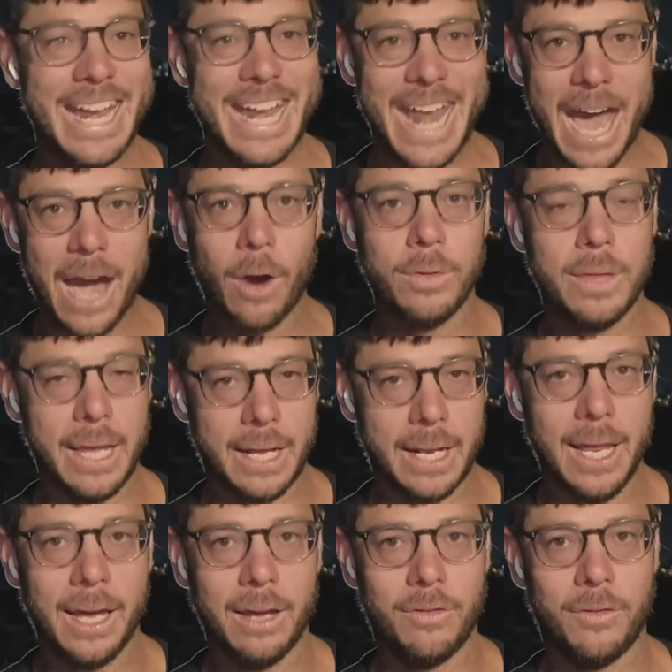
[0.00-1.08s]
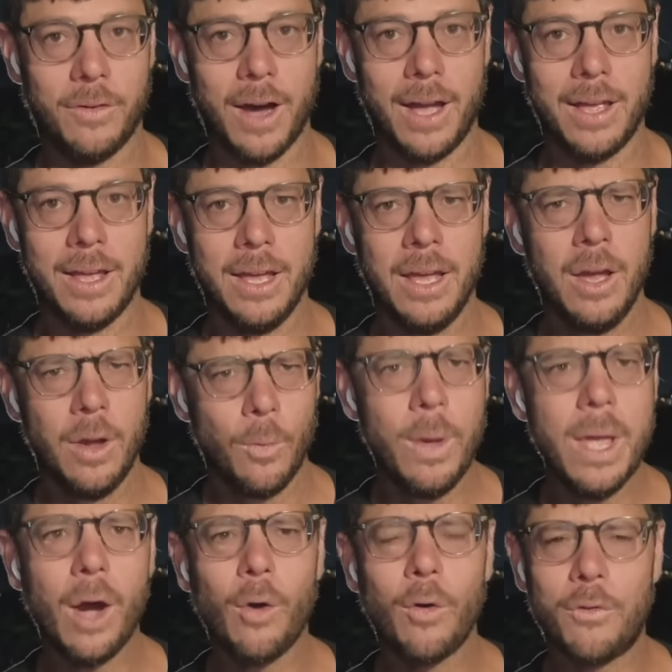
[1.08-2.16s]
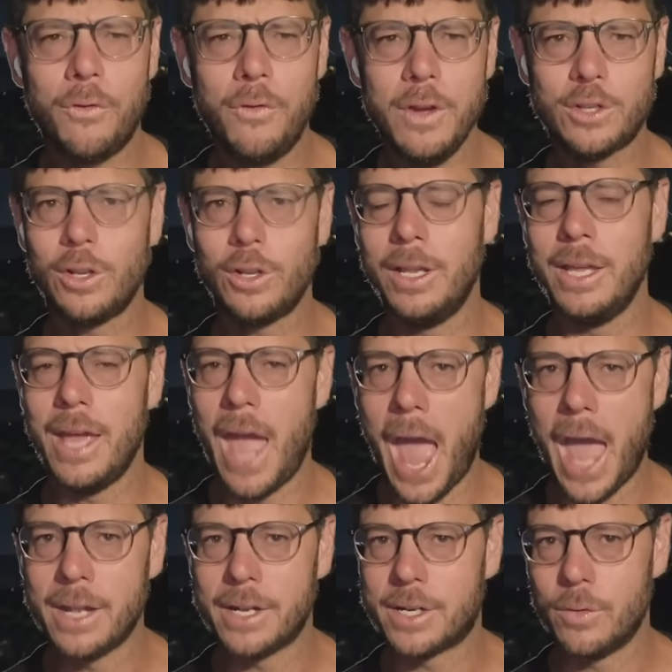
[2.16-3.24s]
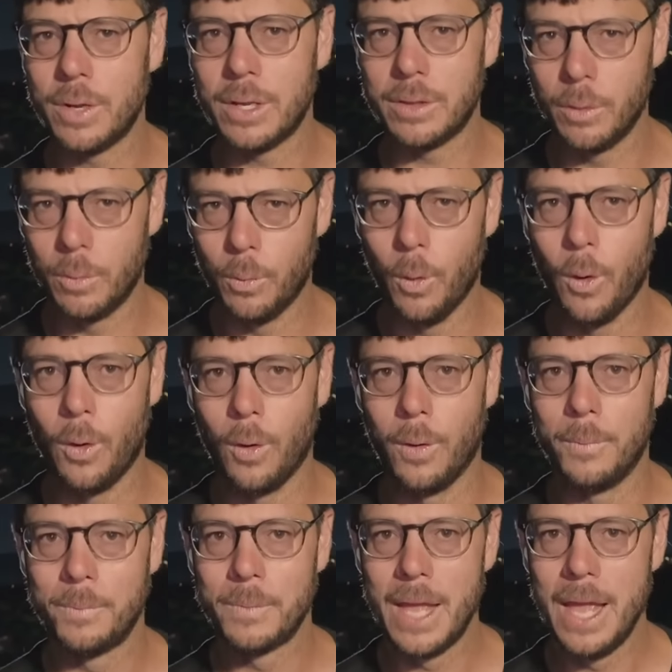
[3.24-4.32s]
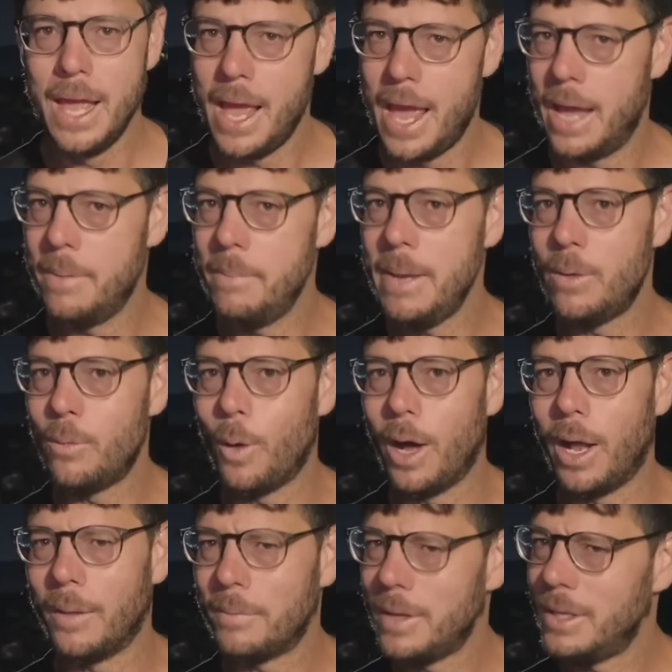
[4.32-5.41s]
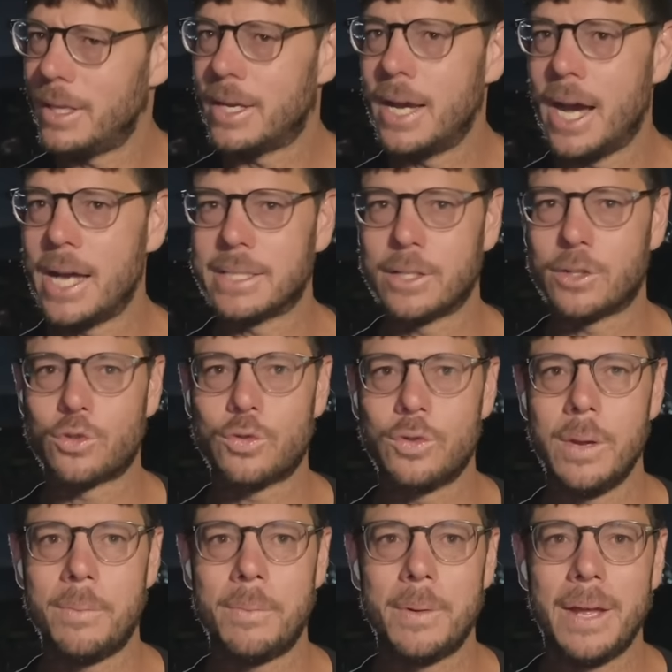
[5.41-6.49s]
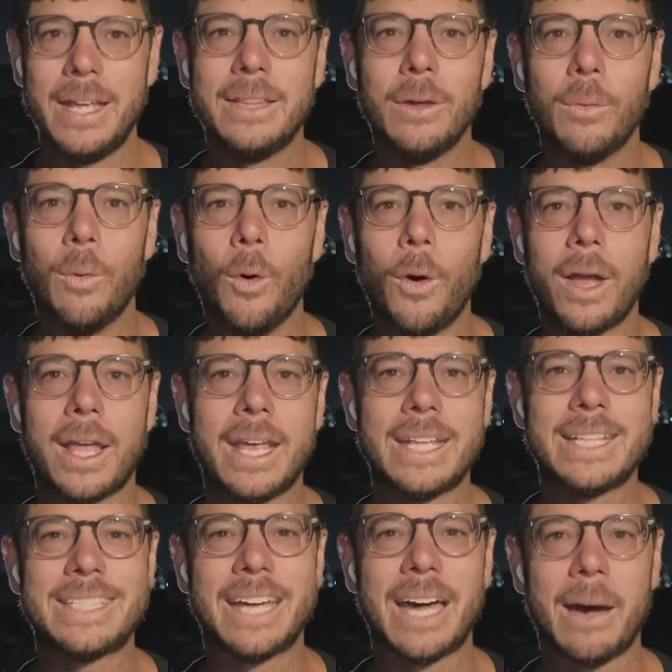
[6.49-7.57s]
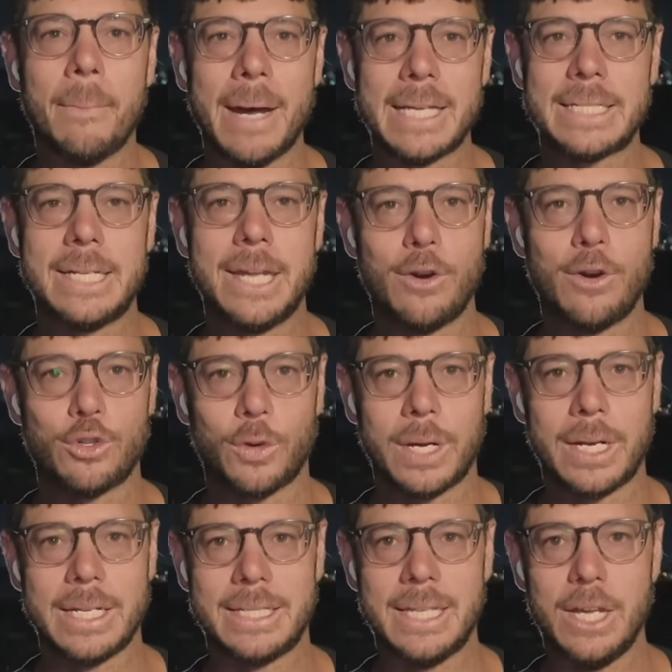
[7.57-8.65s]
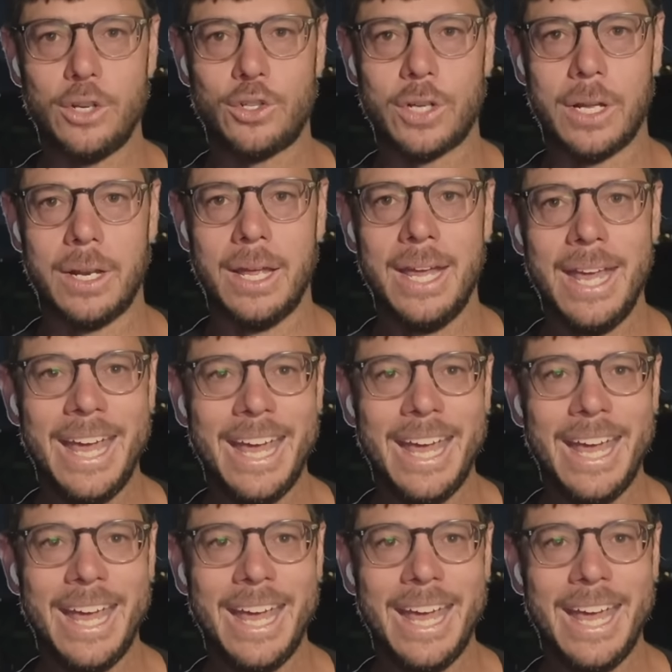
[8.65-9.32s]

Now they clarify, we are officially entering the war. And meanwhile, in the Gaza Strip, in the war against the Hamas terrorist organization,